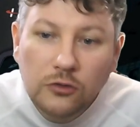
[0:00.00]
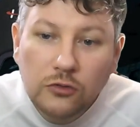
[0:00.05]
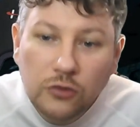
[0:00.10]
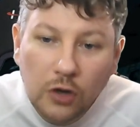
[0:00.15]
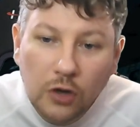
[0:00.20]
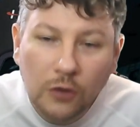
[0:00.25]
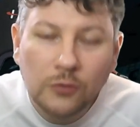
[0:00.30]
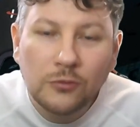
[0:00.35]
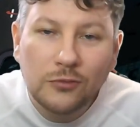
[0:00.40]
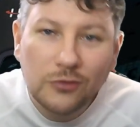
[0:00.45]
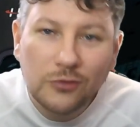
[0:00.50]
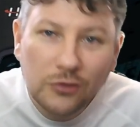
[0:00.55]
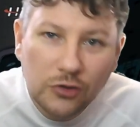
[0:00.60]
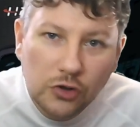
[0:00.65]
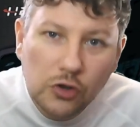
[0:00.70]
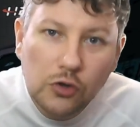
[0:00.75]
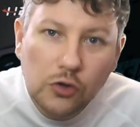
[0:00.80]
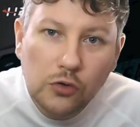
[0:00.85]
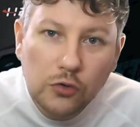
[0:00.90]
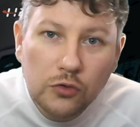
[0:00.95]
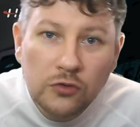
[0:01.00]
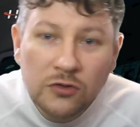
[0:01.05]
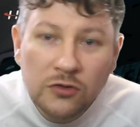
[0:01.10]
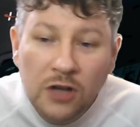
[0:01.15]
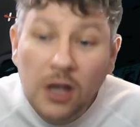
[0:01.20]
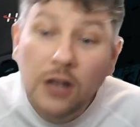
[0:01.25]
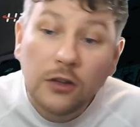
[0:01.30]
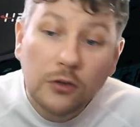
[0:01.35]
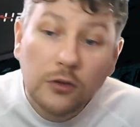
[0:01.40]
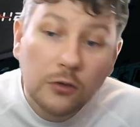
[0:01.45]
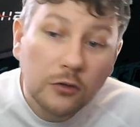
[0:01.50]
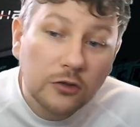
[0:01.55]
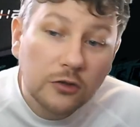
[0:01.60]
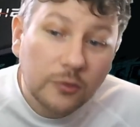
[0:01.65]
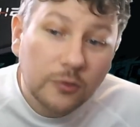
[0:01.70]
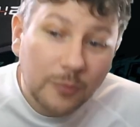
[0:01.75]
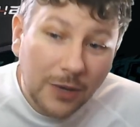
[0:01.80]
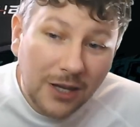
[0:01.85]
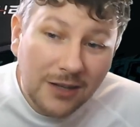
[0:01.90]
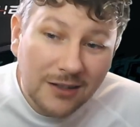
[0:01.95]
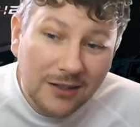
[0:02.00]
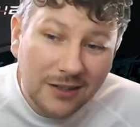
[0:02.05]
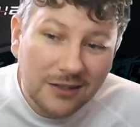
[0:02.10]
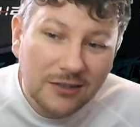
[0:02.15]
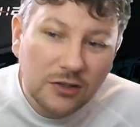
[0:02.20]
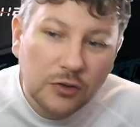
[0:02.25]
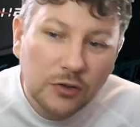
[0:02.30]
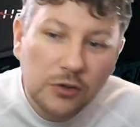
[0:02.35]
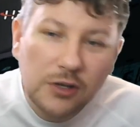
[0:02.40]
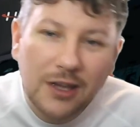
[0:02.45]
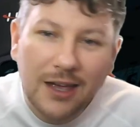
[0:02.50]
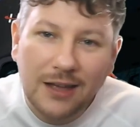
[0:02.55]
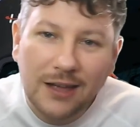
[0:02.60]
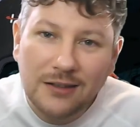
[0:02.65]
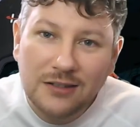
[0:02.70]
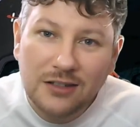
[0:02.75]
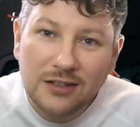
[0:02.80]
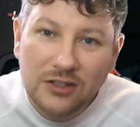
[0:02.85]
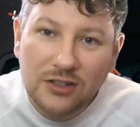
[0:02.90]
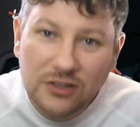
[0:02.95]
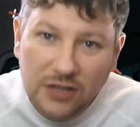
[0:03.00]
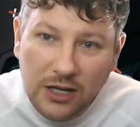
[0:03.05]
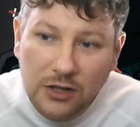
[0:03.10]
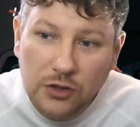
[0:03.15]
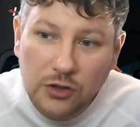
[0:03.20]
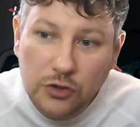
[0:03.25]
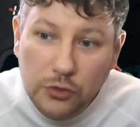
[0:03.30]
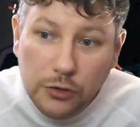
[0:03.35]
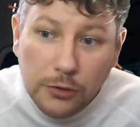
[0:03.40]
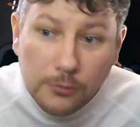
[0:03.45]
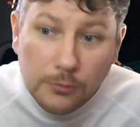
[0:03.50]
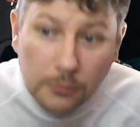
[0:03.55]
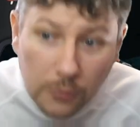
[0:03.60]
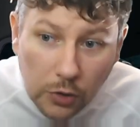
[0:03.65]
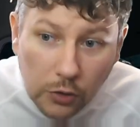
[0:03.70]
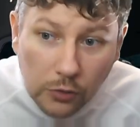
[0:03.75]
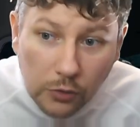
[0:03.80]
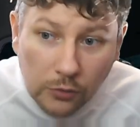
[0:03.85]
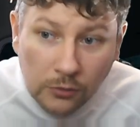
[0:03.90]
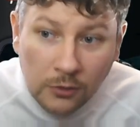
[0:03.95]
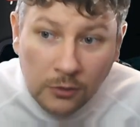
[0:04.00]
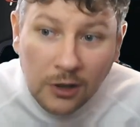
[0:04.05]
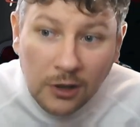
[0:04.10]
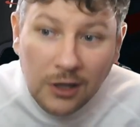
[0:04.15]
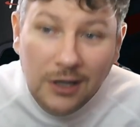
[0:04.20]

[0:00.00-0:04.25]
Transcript: Don't use your speeder until you get to Sanctuary Moon.